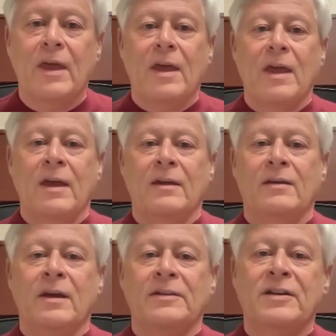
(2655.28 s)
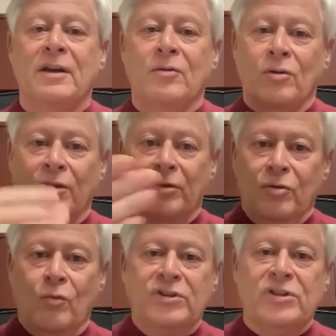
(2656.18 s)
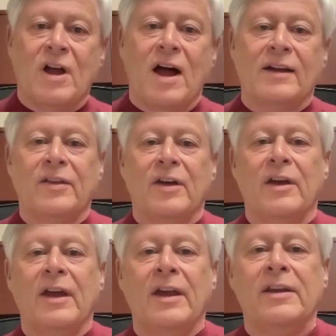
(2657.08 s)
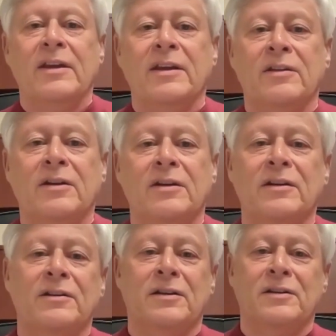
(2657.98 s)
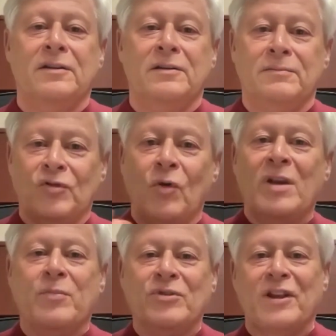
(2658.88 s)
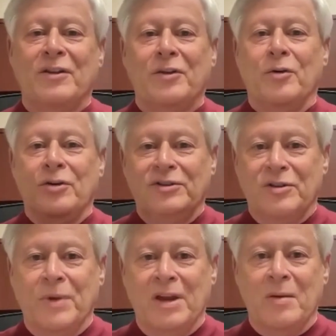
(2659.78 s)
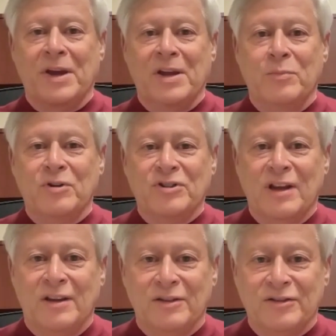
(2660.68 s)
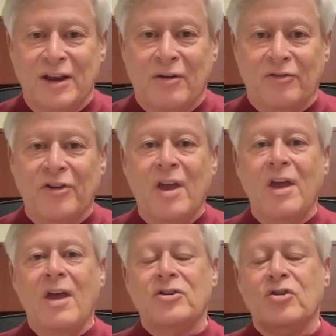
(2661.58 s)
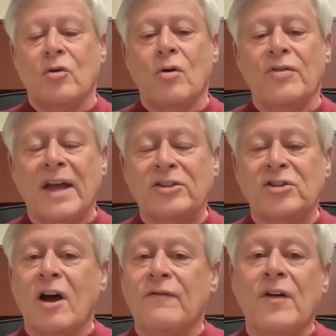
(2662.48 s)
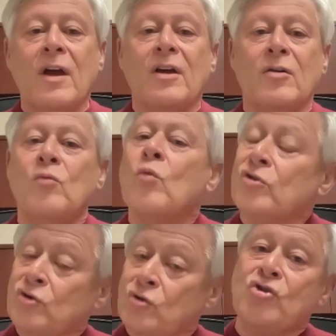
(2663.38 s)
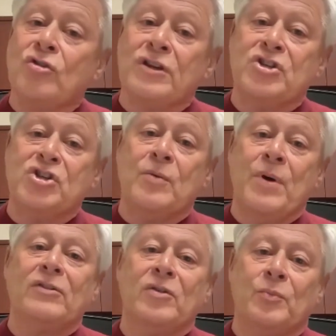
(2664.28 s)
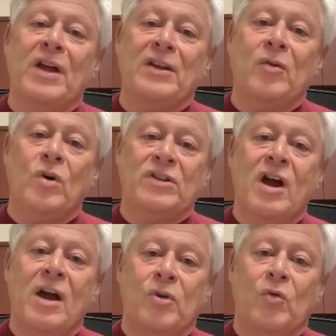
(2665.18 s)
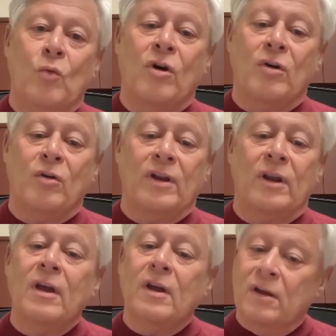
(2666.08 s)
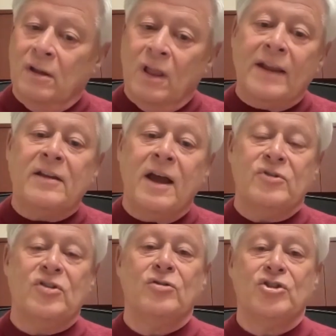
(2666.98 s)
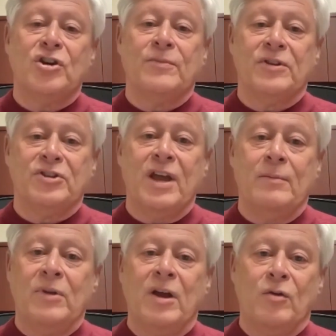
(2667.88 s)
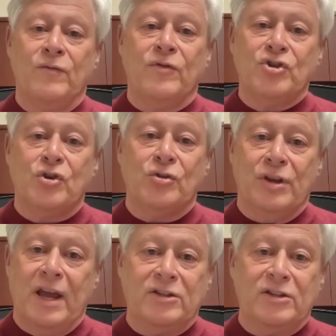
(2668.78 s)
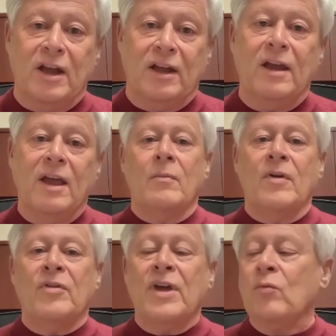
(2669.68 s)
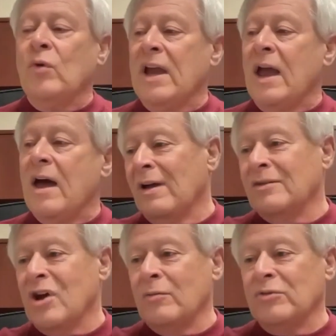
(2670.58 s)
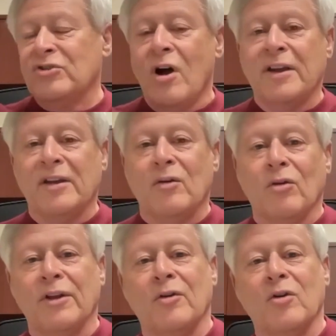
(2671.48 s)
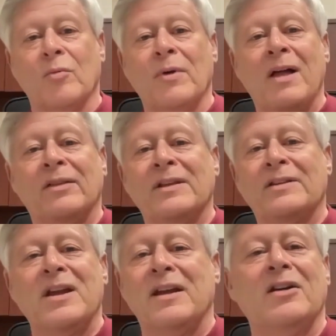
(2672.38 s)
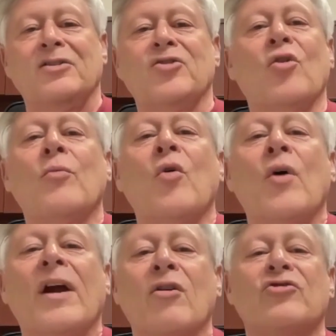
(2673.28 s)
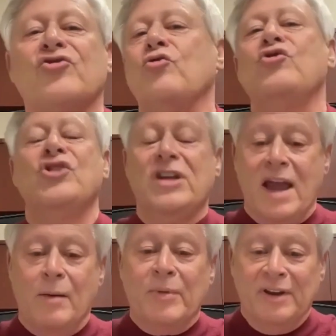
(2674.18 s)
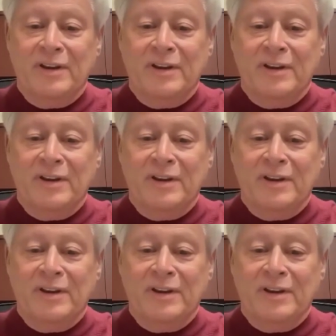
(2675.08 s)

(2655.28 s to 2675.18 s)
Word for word: And I said earlier, we stock the eighty, the, the twenty percent of the goods that make up eighty percent of the sales. So that stuff will usually ship out depending what time you order it. A lot of times it'll ship the same day or for sure the next day. Then we have, John was talking earlier about, let's take a Turbo Air sushi cabinet.